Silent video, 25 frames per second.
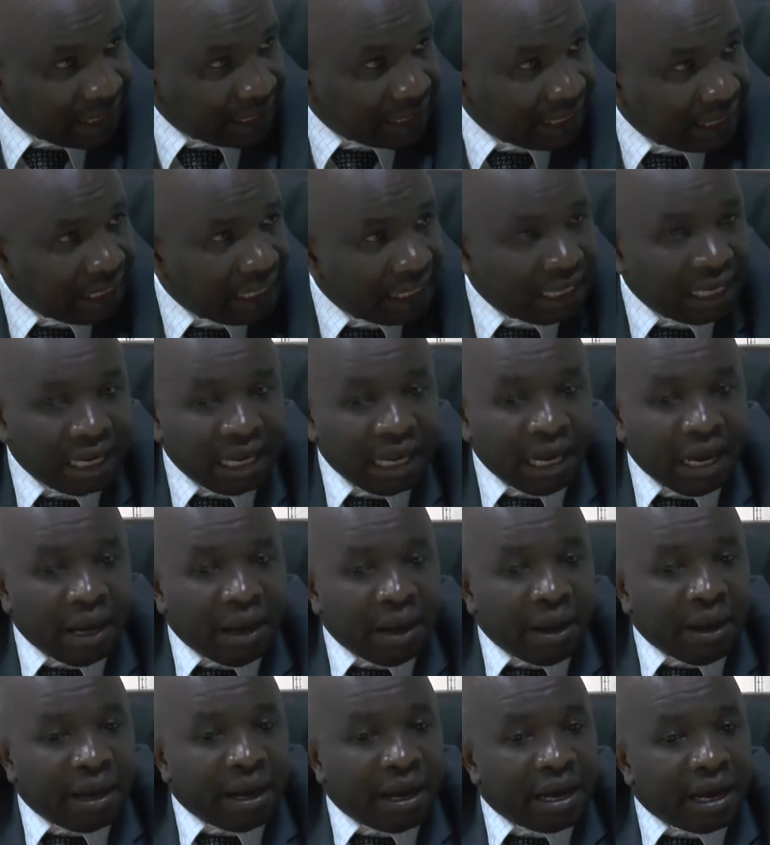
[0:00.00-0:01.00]

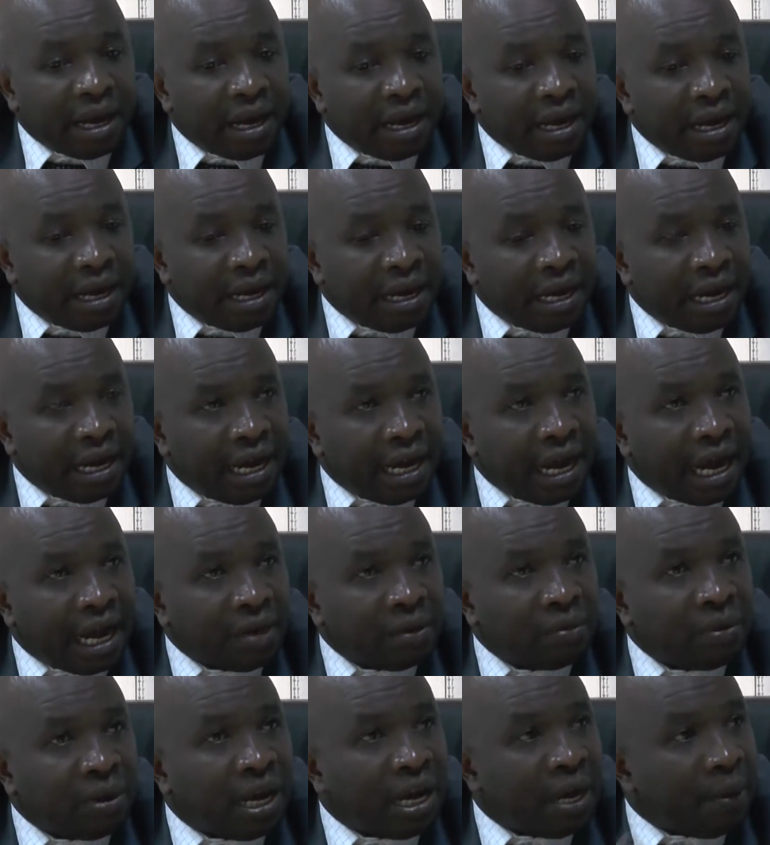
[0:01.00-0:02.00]
Mm-hmm. uh,
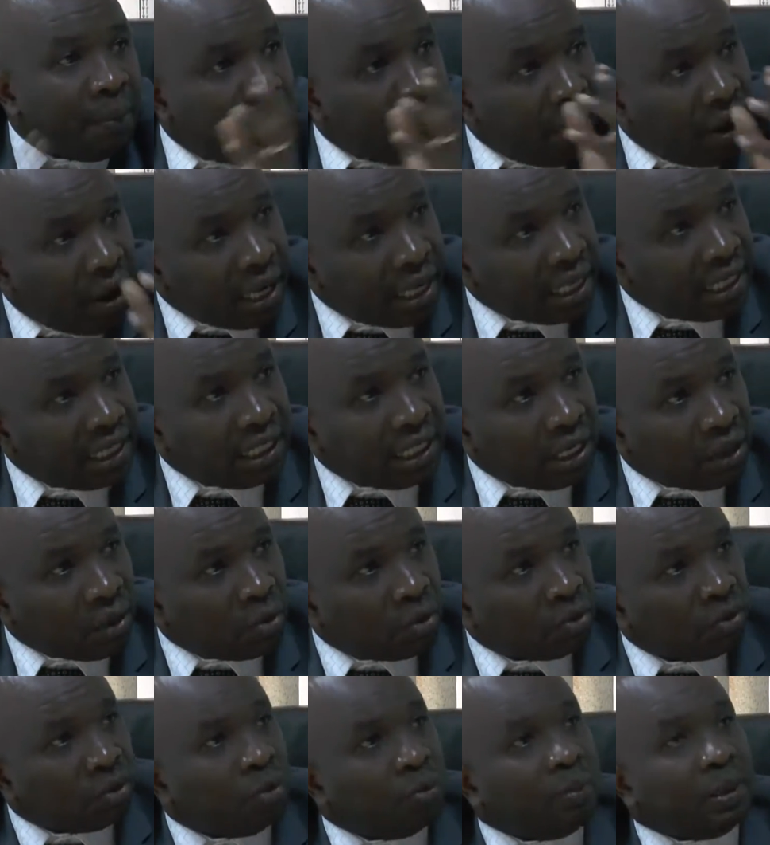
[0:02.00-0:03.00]
and we are empowering the
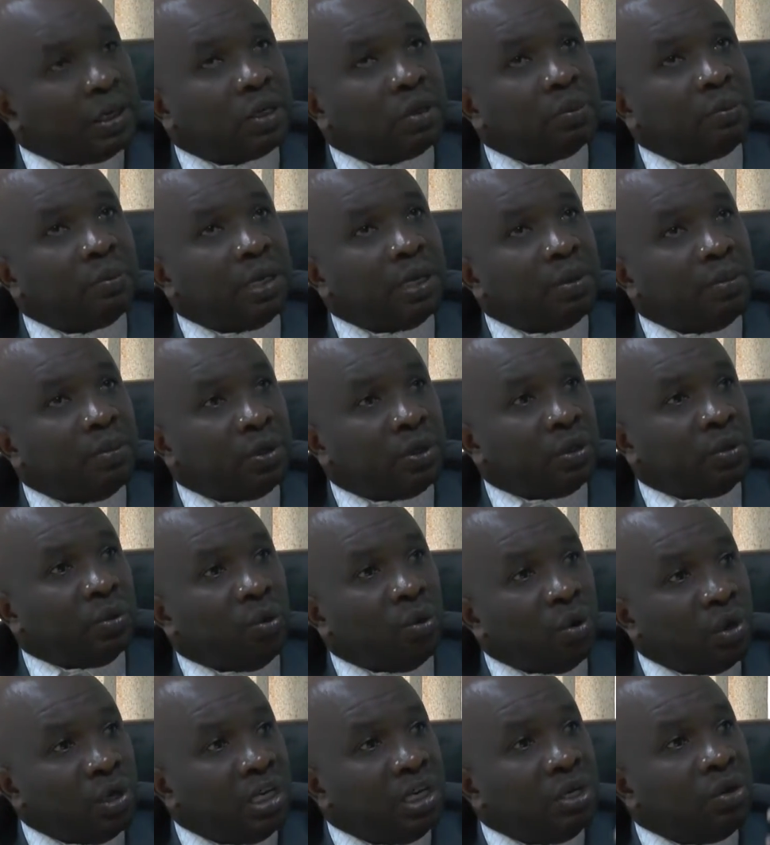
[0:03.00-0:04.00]
consumer to be able to
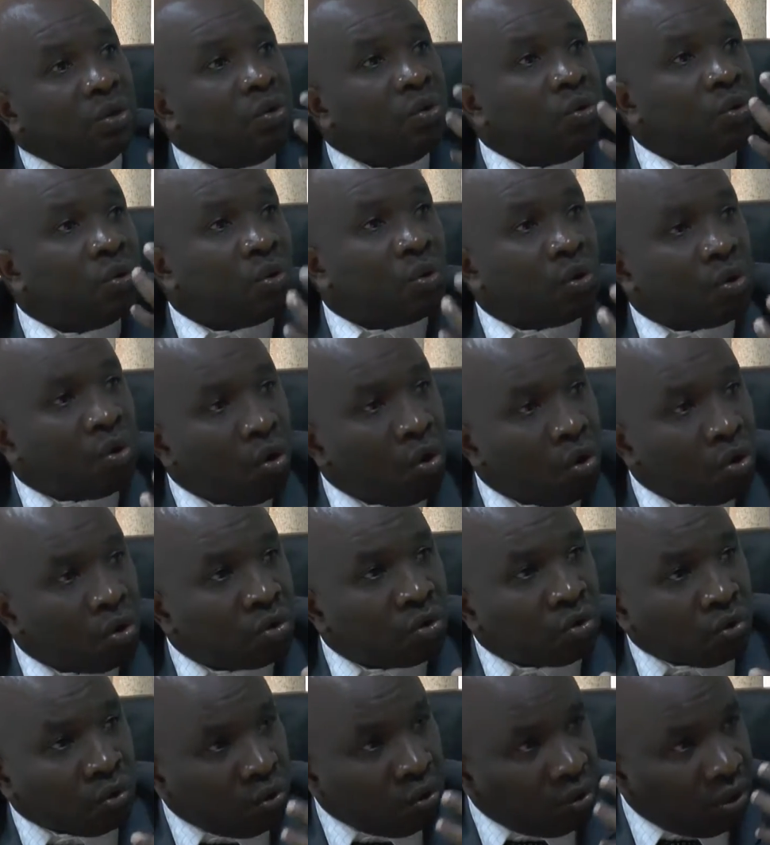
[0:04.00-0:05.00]
only go
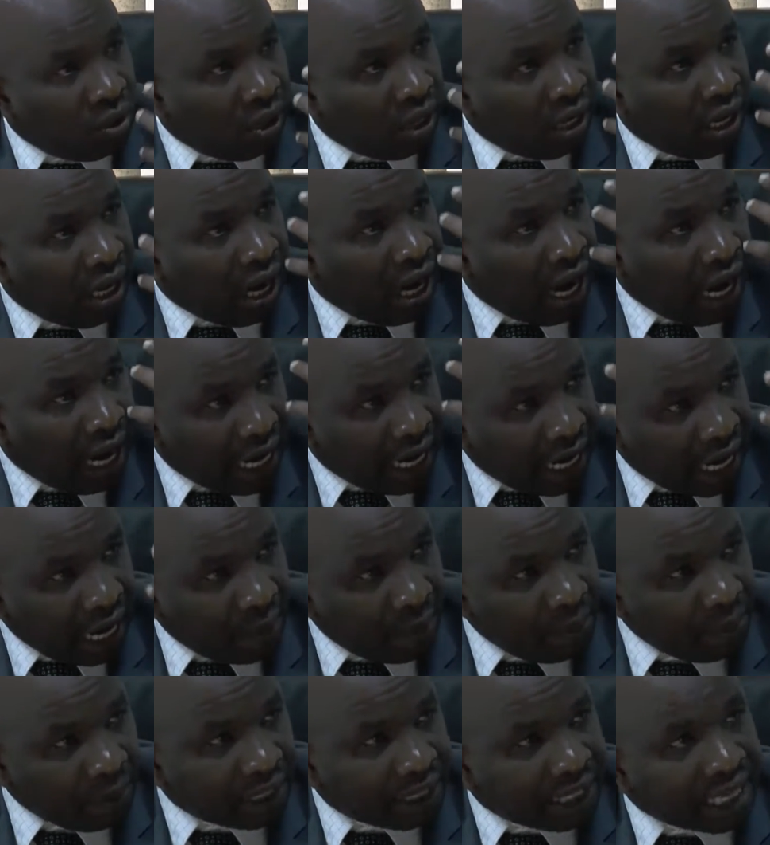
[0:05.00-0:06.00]
to a
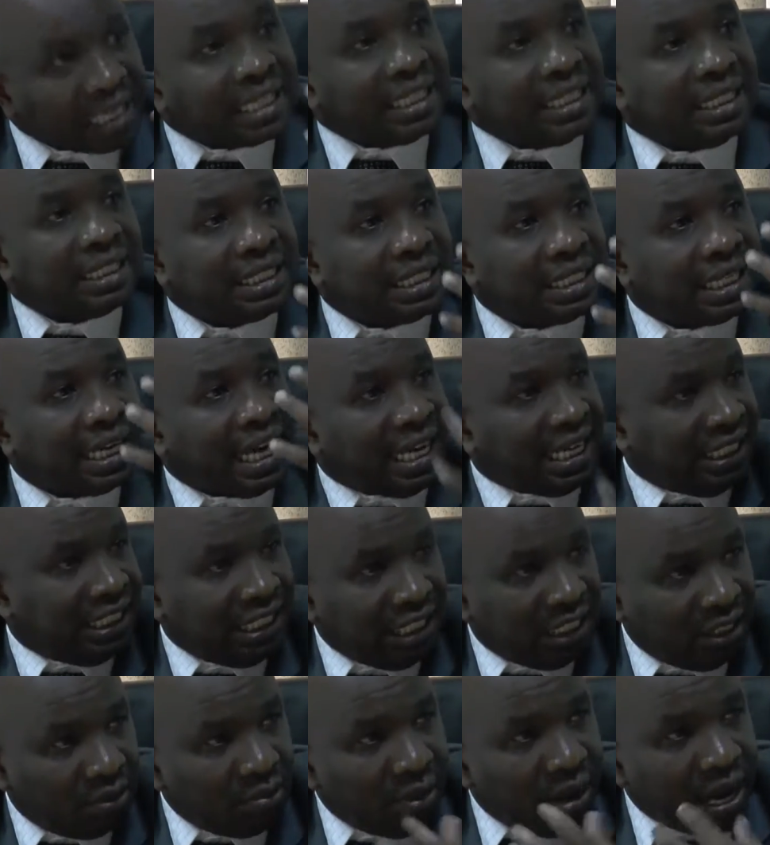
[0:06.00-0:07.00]
chemist that is
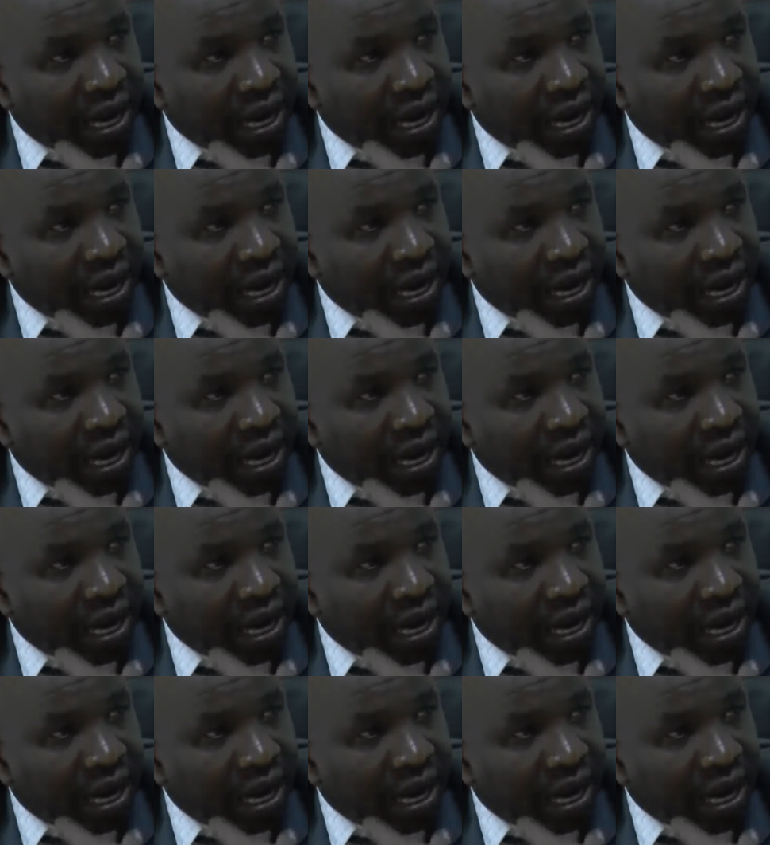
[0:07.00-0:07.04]
licensed yes.